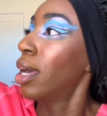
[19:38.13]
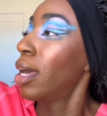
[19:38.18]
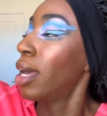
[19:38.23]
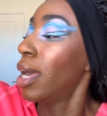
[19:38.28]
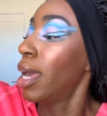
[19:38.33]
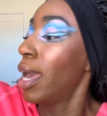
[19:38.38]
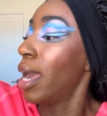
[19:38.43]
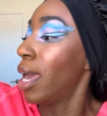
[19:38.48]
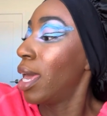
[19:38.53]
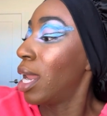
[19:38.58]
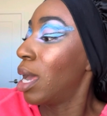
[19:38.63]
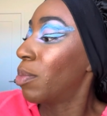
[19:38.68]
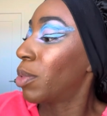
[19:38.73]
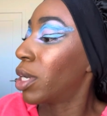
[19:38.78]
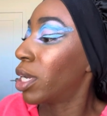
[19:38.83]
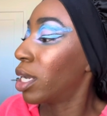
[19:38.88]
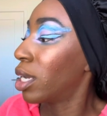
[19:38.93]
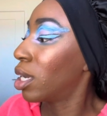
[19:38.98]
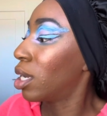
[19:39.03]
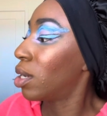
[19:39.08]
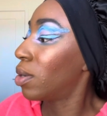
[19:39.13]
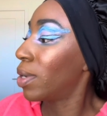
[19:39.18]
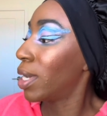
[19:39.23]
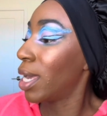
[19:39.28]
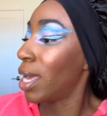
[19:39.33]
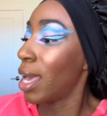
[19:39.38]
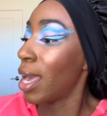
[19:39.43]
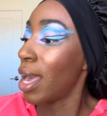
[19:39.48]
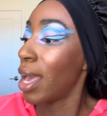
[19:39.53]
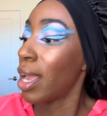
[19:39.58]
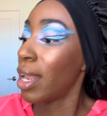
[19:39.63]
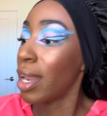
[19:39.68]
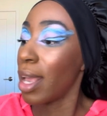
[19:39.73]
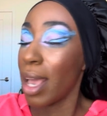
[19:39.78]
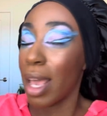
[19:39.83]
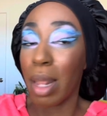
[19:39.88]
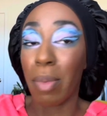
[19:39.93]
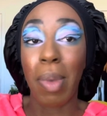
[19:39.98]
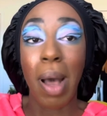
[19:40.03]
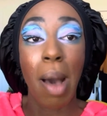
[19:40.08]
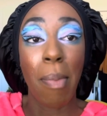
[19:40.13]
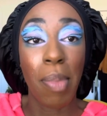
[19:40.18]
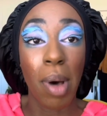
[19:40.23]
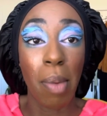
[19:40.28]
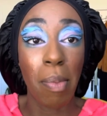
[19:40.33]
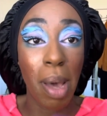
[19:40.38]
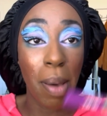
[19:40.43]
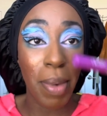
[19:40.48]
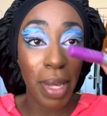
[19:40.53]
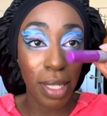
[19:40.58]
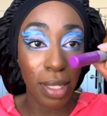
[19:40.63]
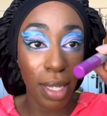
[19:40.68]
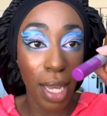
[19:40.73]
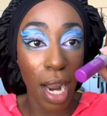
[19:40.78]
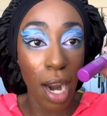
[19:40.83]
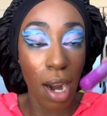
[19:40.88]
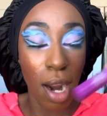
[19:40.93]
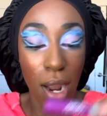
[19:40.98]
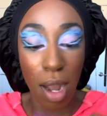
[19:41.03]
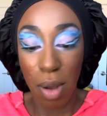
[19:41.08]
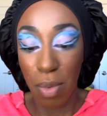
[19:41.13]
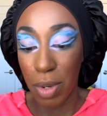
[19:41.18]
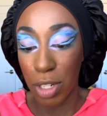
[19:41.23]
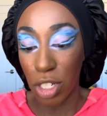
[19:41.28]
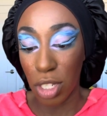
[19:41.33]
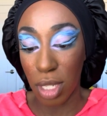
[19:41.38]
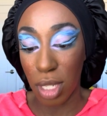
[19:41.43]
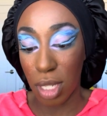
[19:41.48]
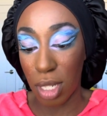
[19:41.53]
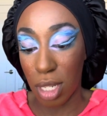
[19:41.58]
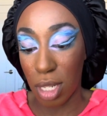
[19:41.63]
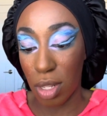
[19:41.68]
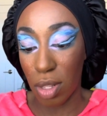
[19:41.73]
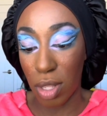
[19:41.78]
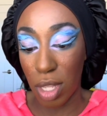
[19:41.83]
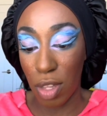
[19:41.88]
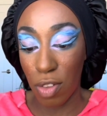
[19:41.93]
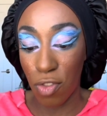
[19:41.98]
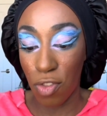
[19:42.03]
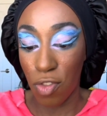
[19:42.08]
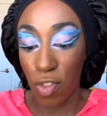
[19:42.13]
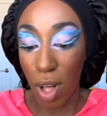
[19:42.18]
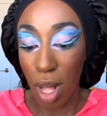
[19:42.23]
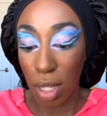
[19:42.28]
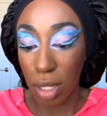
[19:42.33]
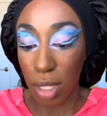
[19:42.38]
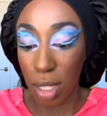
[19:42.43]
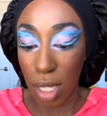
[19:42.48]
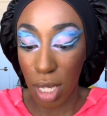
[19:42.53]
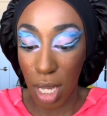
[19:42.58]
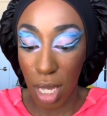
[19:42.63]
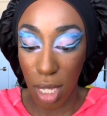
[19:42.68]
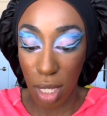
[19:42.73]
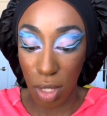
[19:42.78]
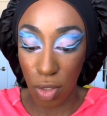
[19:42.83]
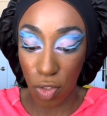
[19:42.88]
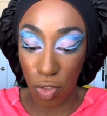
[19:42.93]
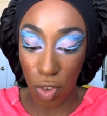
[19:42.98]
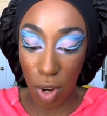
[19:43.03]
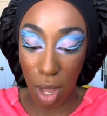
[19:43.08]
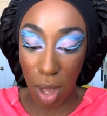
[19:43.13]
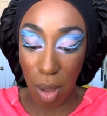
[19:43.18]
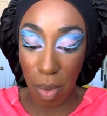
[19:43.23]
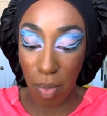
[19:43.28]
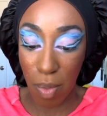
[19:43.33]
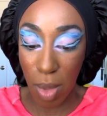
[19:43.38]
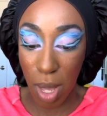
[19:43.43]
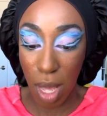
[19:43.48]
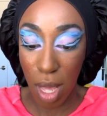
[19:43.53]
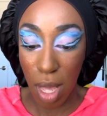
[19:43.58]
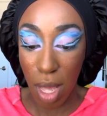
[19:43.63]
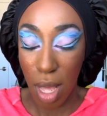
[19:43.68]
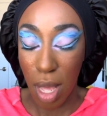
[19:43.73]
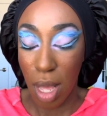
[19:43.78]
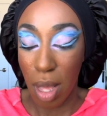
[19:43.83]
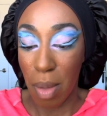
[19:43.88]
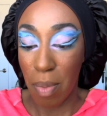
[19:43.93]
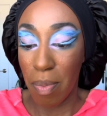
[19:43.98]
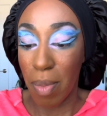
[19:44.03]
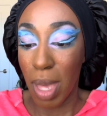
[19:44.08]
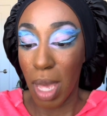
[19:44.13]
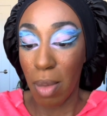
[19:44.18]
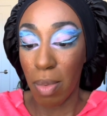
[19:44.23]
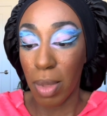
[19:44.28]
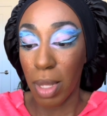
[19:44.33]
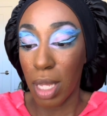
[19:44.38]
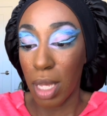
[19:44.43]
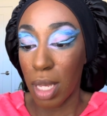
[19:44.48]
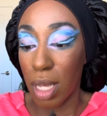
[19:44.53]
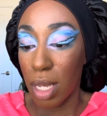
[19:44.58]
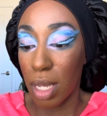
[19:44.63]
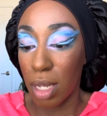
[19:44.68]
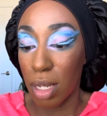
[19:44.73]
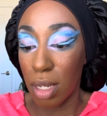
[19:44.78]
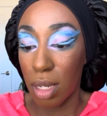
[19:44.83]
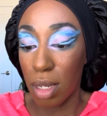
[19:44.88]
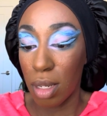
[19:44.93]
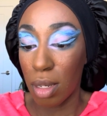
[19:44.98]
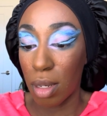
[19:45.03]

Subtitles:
And I'm gonna go ahead and pop on my mascara, which is still the Falsies from Maybelline.